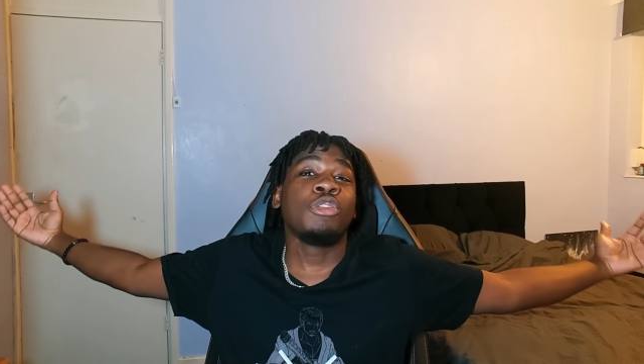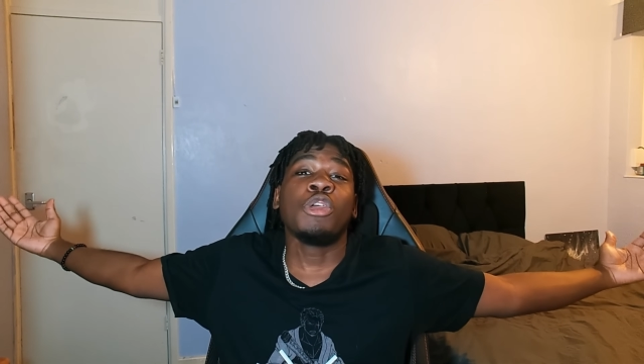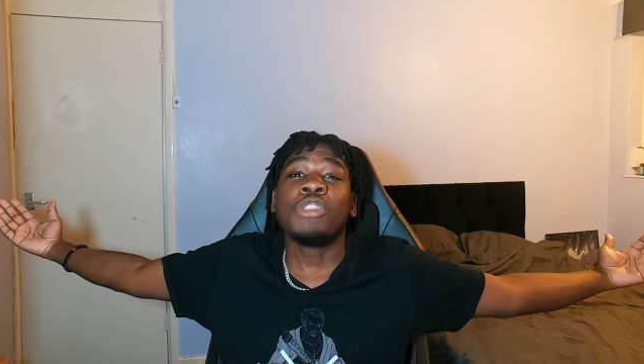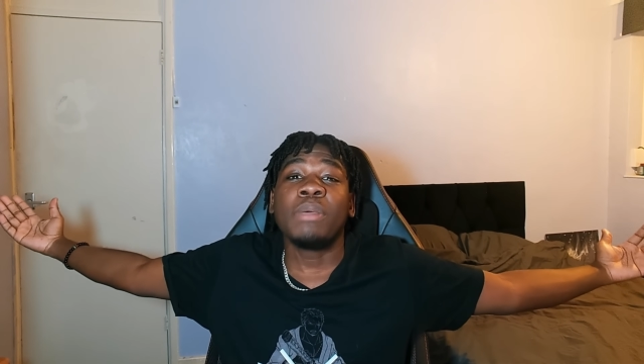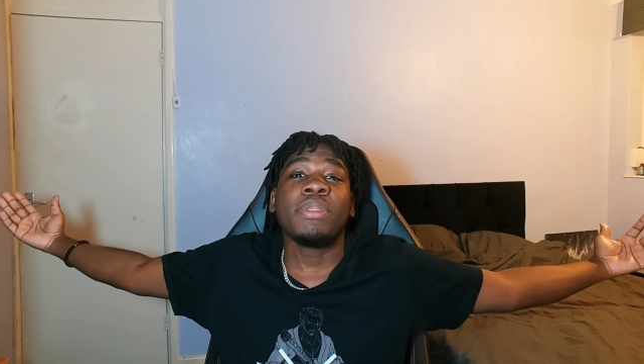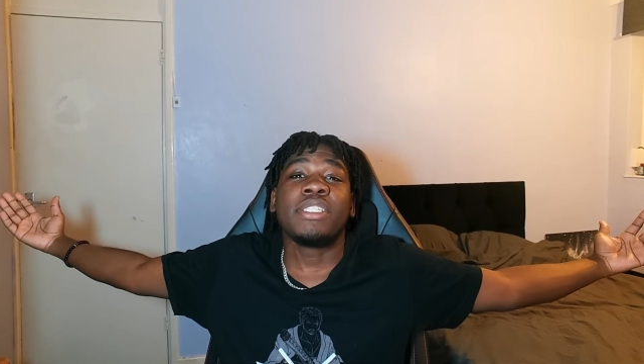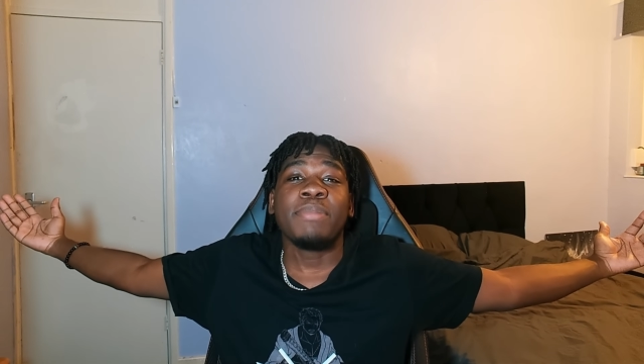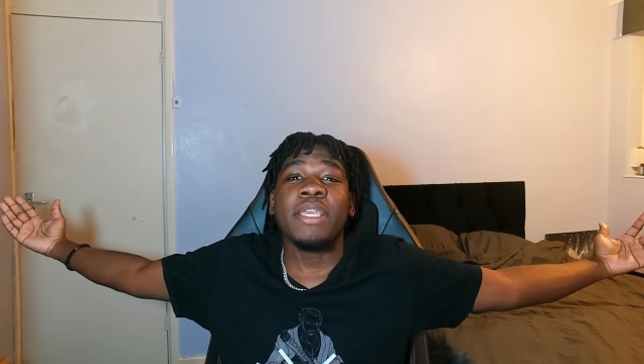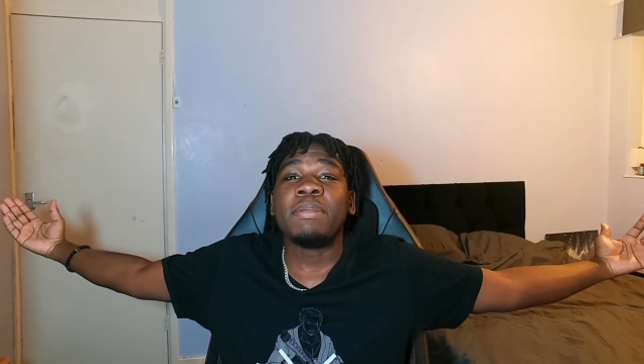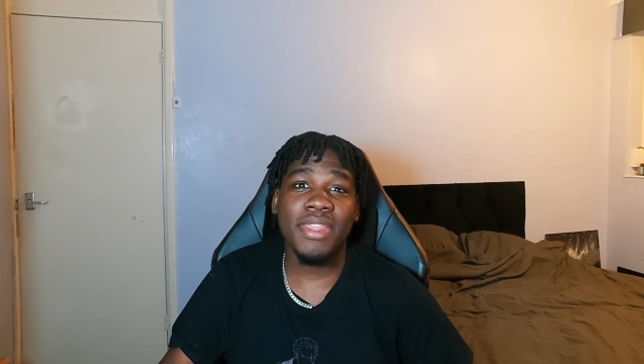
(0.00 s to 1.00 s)
Do something to
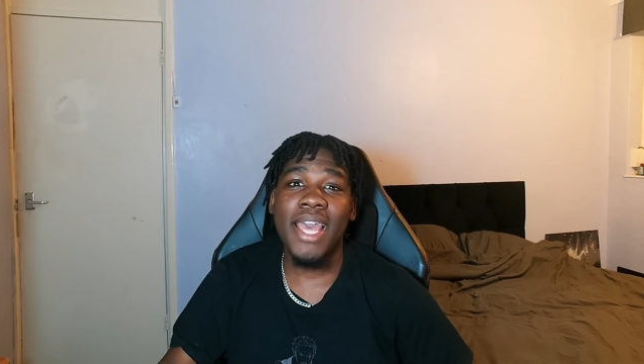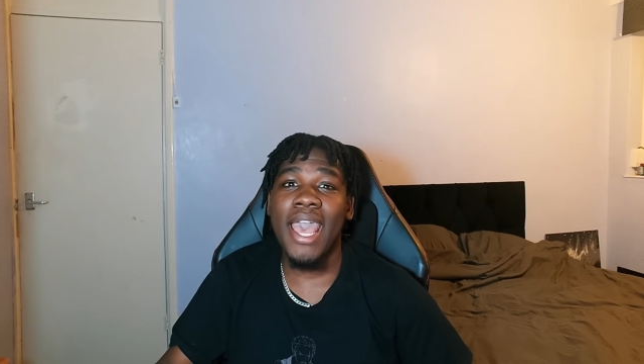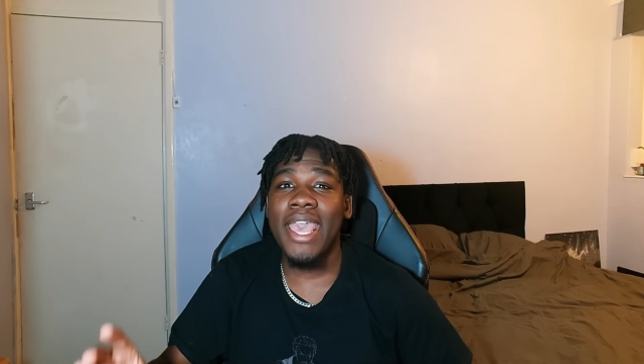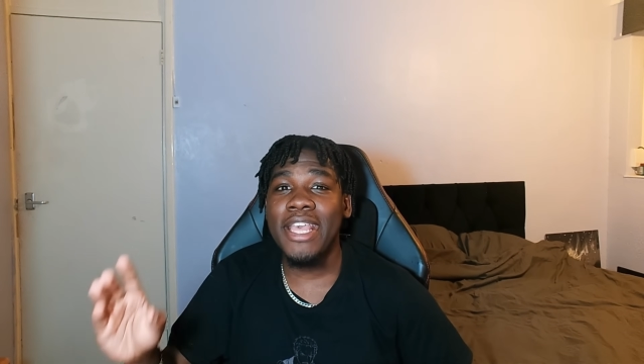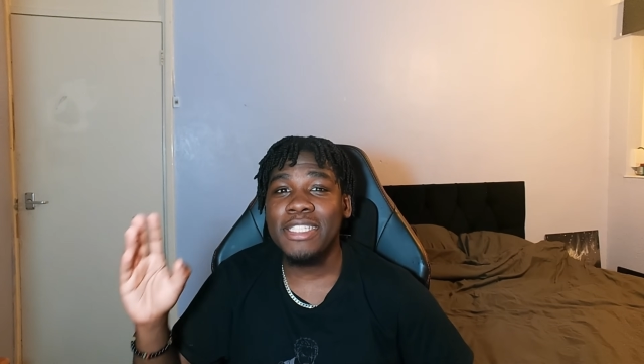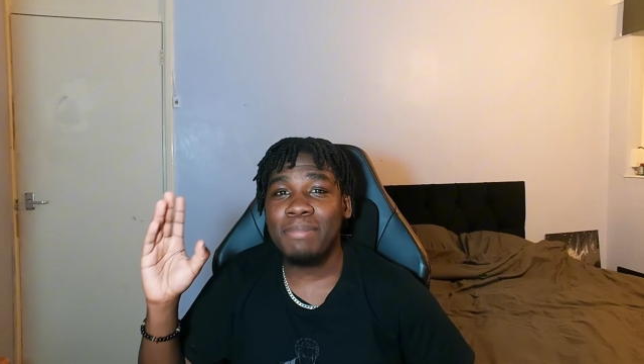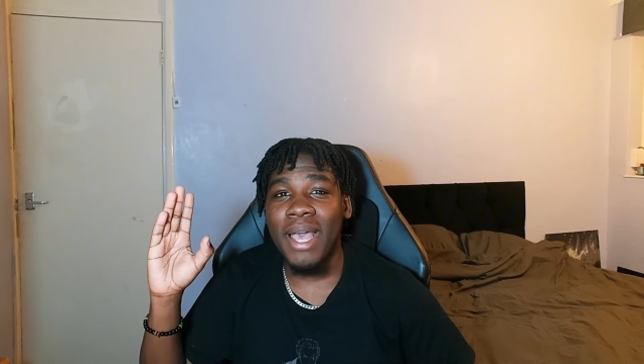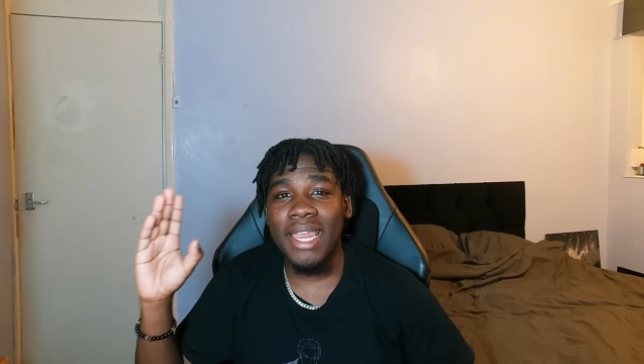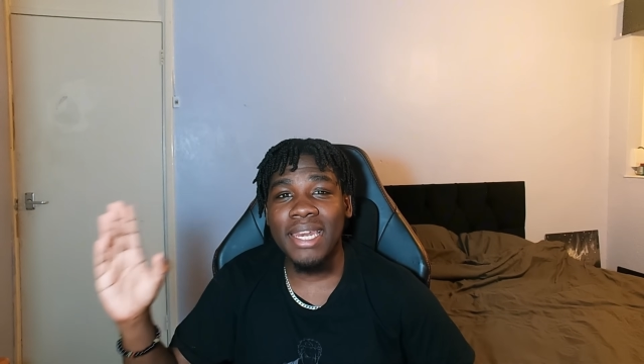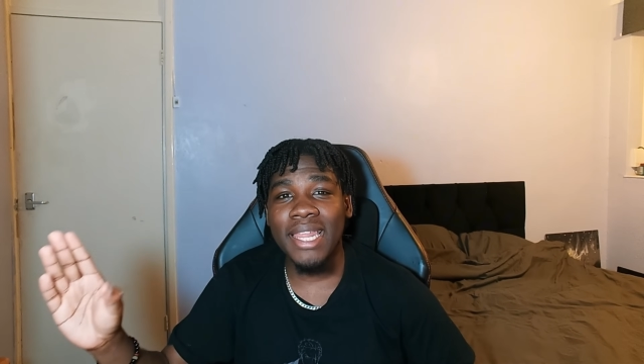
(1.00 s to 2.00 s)
me. That is
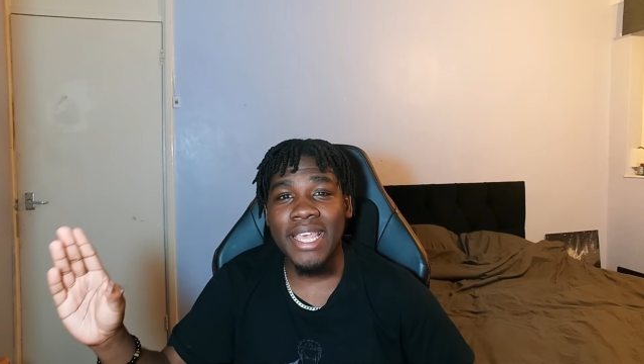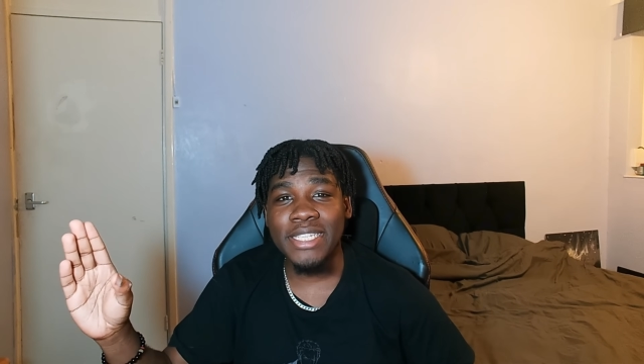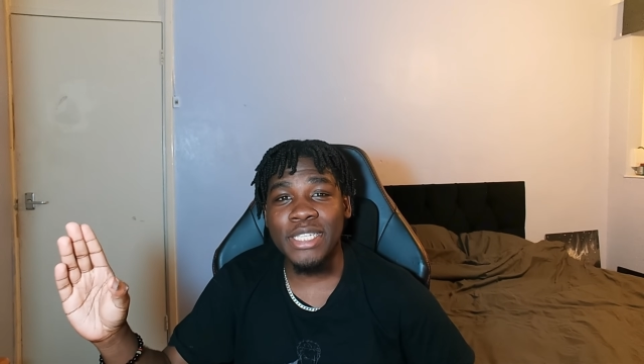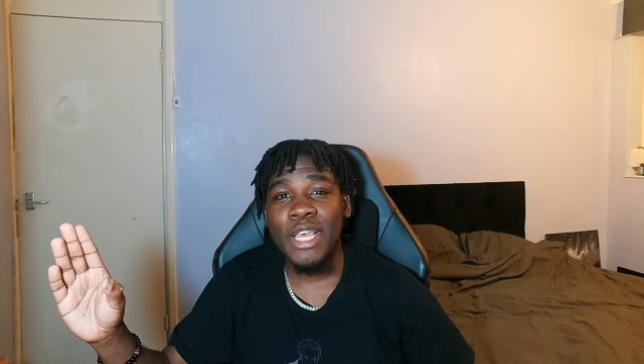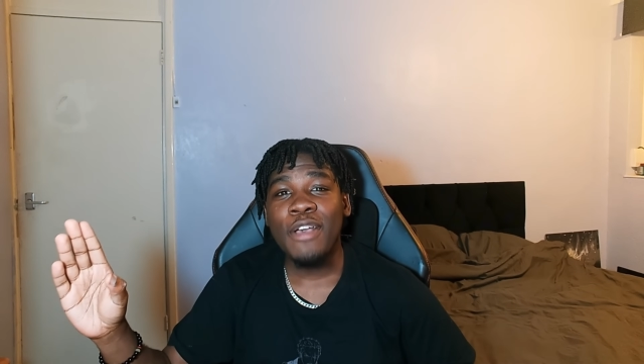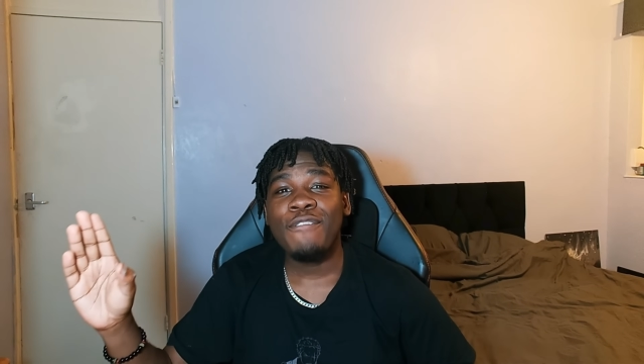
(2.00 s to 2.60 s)
my list